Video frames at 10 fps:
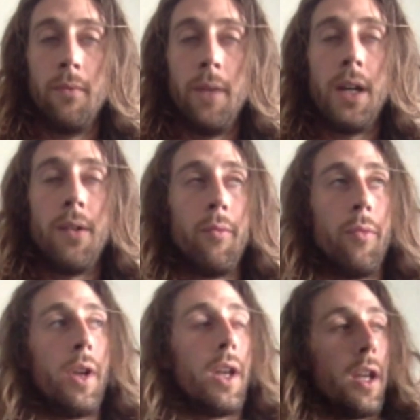Yeah.
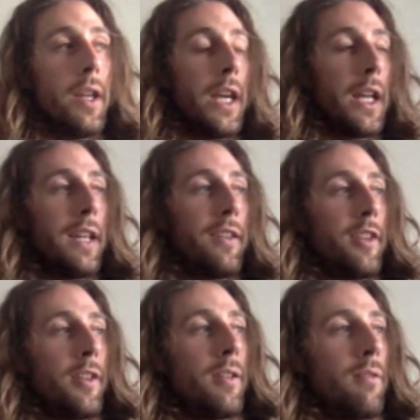Yeah,
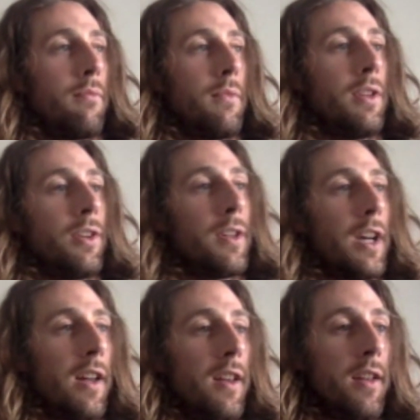that's, you
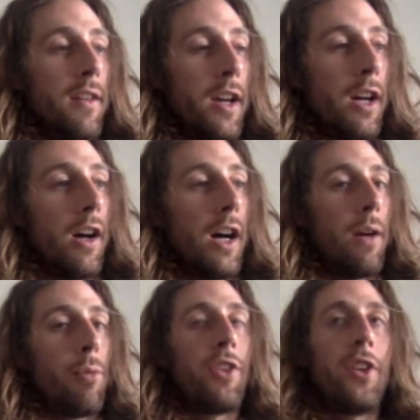know,
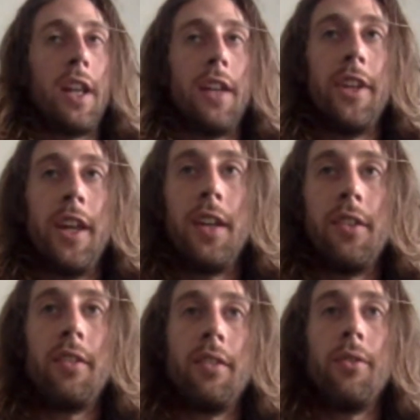I would say that
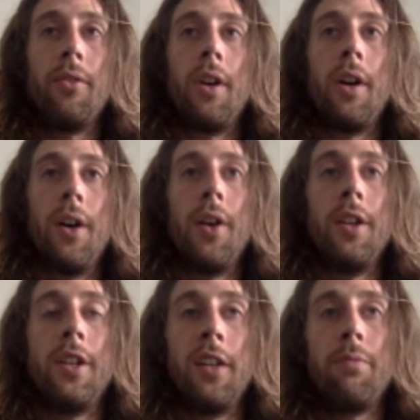takes
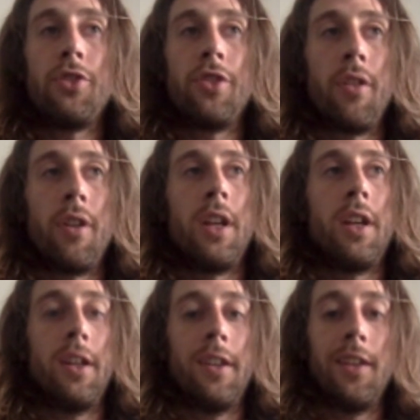
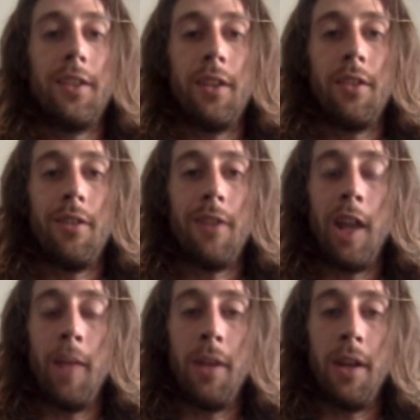maturity, it takes inner
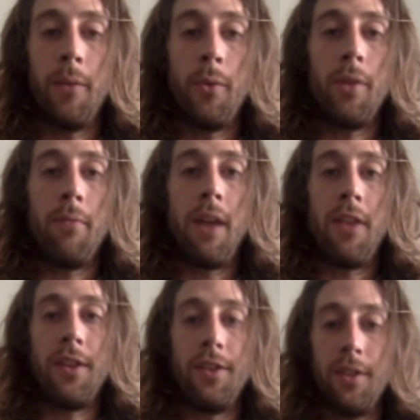development, and one
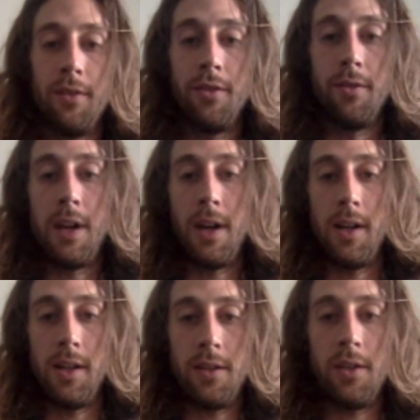method to do
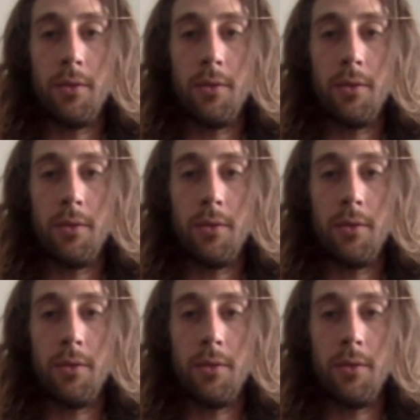that, you